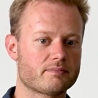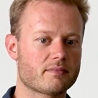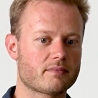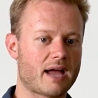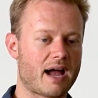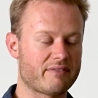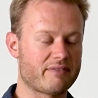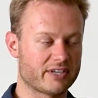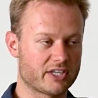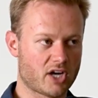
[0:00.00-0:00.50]

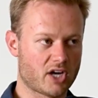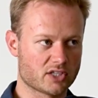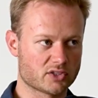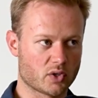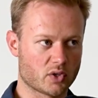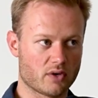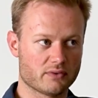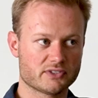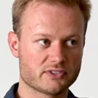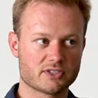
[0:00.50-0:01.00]
having
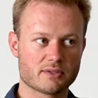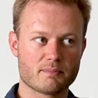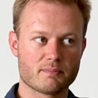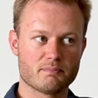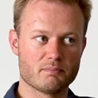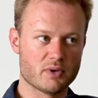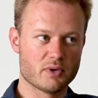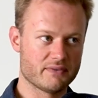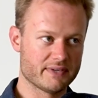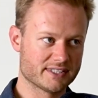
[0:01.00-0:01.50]
cut-offs,
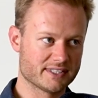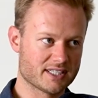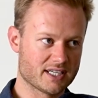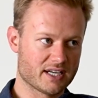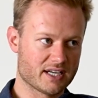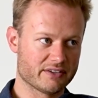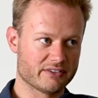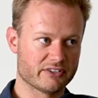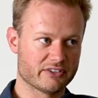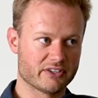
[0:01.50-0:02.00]
moving to
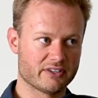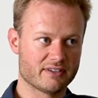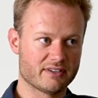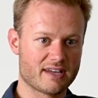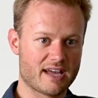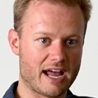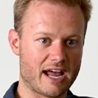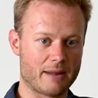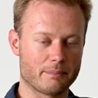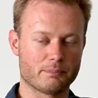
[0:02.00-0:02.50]
London
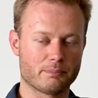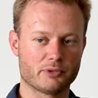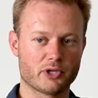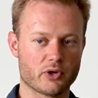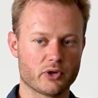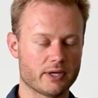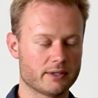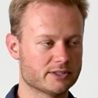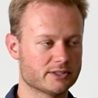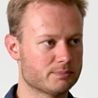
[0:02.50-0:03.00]
and
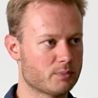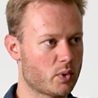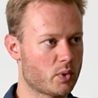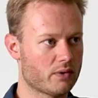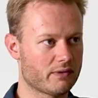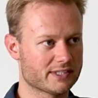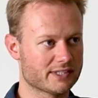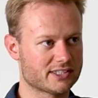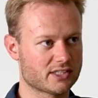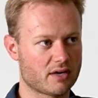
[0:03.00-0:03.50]
doing more
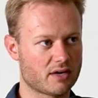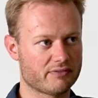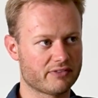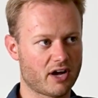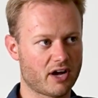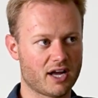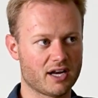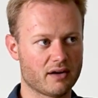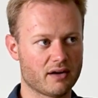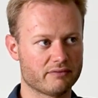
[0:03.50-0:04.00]
of the stuff
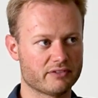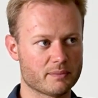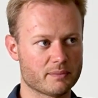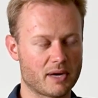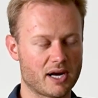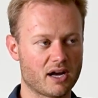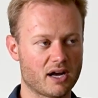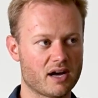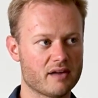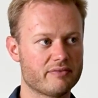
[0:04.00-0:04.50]
that I loved in
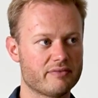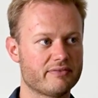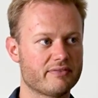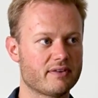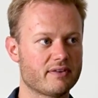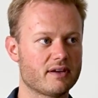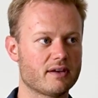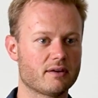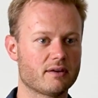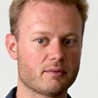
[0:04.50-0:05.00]
my life,
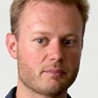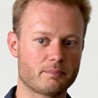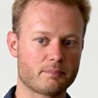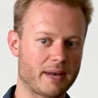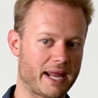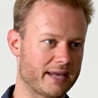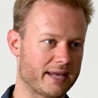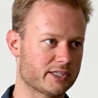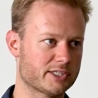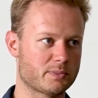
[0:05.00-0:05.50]

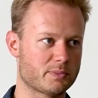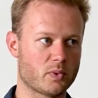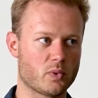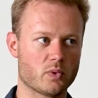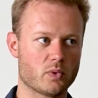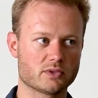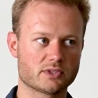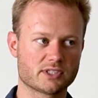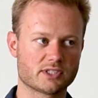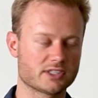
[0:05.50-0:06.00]
playing
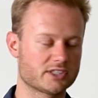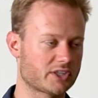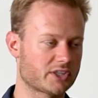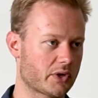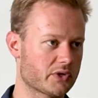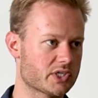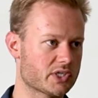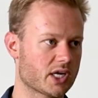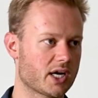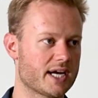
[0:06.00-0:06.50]
sports,
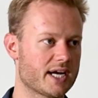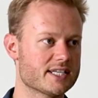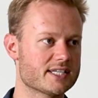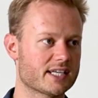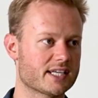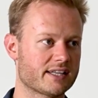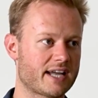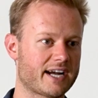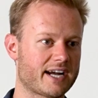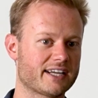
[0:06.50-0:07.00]

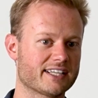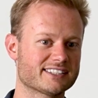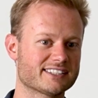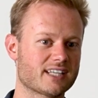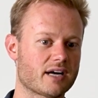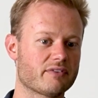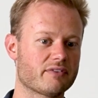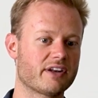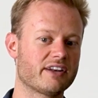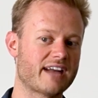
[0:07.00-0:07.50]
socializing, that kind of
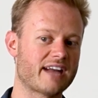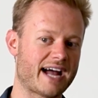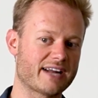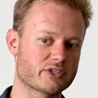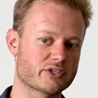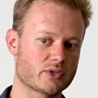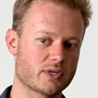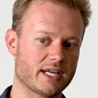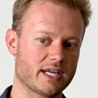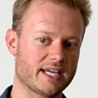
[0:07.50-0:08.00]
stuff. And
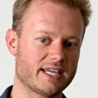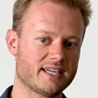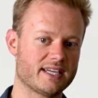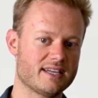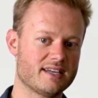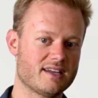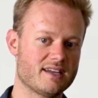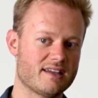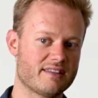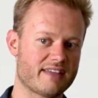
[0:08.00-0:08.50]
naturally,
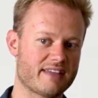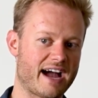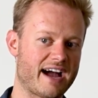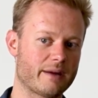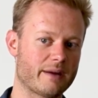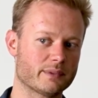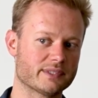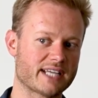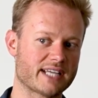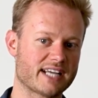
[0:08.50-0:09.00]

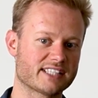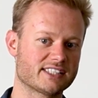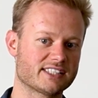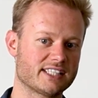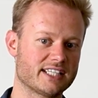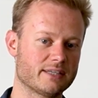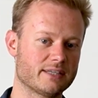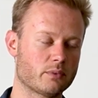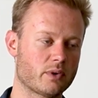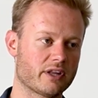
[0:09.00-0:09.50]
that was
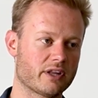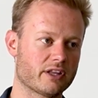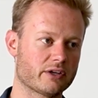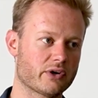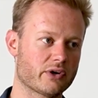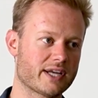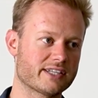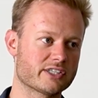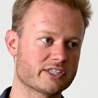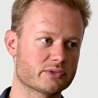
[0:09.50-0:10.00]
actually one of the
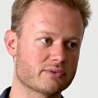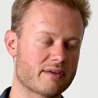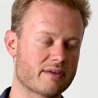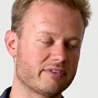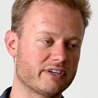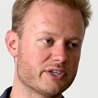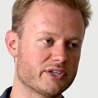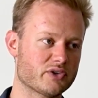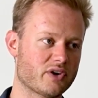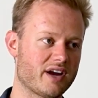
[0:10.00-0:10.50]
greatest
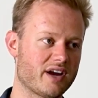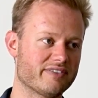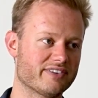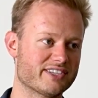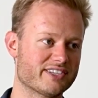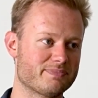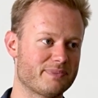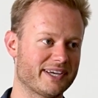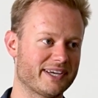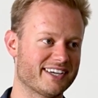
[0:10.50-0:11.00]
revenue
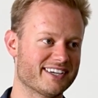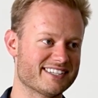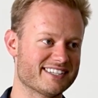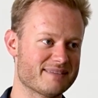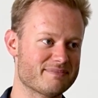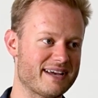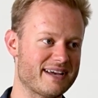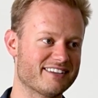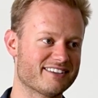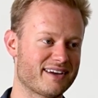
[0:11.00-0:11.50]
drivers because
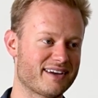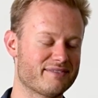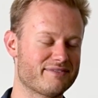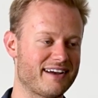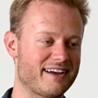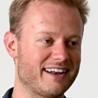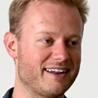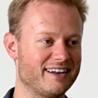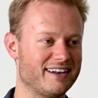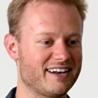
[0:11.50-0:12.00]
it meant I
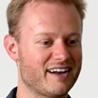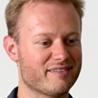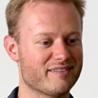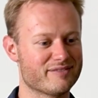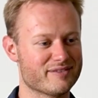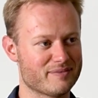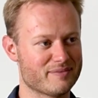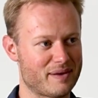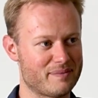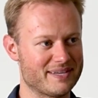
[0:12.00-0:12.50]
fell in
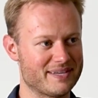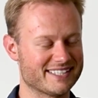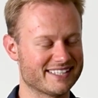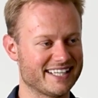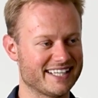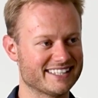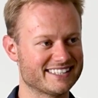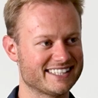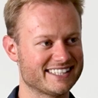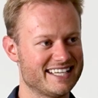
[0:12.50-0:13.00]
love with my
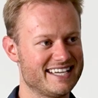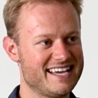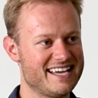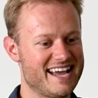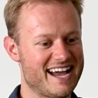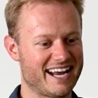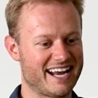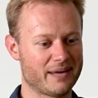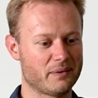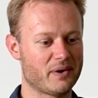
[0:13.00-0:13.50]
business
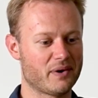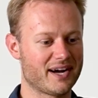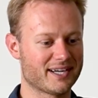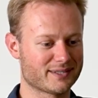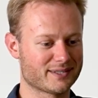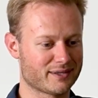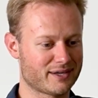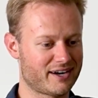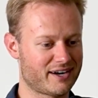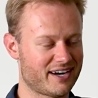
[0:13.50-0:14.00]
and it
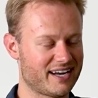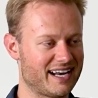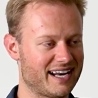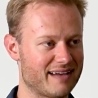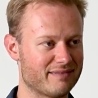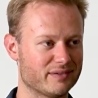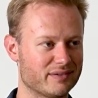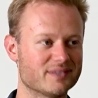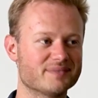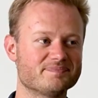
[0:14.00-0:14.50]
works on a higher
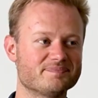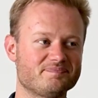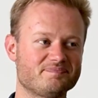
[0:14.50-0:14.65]
level.